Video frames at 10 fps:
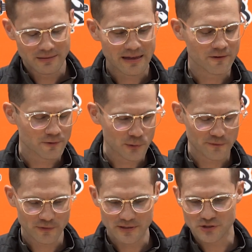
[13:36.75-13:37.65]

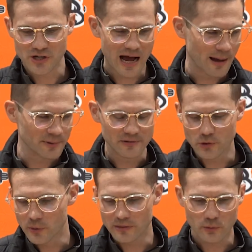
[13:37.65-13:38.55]
interviewing for this job and
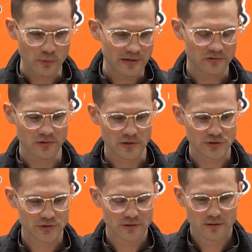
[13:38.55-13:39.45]
doing the
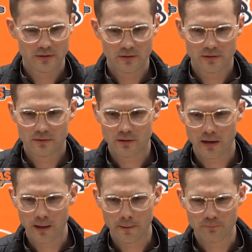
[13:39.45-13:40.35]
research,
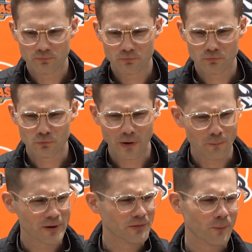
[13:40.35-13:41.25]

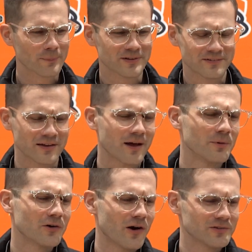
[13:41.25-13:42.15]
right, one of the websites I
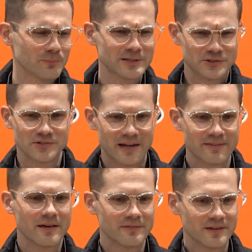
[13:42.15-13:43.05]
come across, I'm pretty sure it's
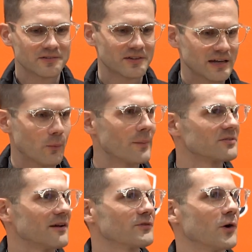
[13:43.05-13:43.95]
like the city
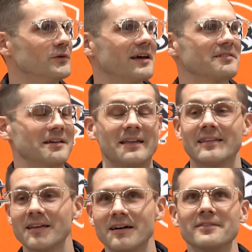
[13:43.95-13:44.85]
website for Odessa, and
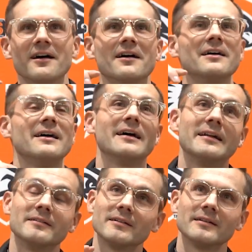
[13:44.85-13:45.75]
like the
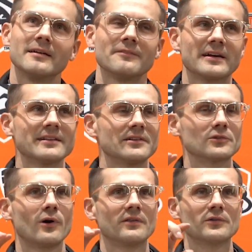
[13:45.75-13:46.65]
if I get
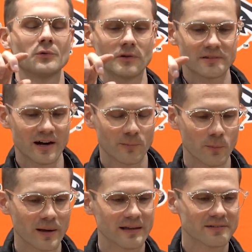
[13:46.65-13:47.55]
this wrong, this will look
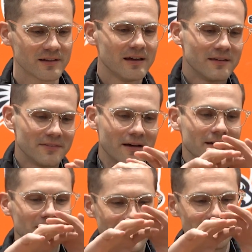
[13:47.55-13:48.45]
terrible, but it's the